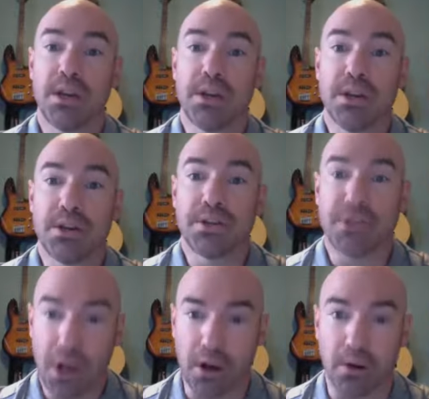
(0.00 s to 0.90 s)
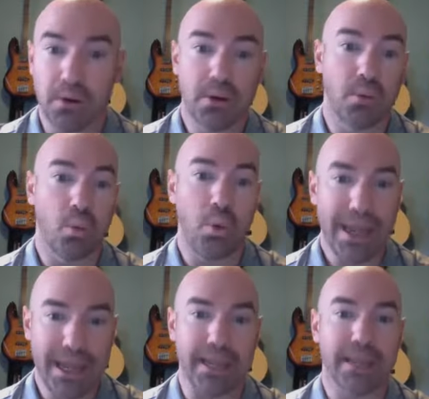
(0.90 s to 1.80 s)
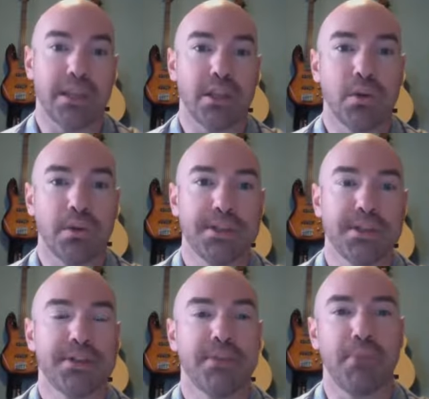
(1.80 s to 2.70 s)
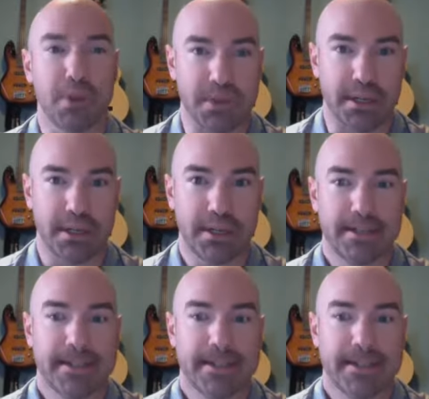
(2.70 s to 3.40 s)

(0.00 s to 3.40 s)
So, when you listen to music,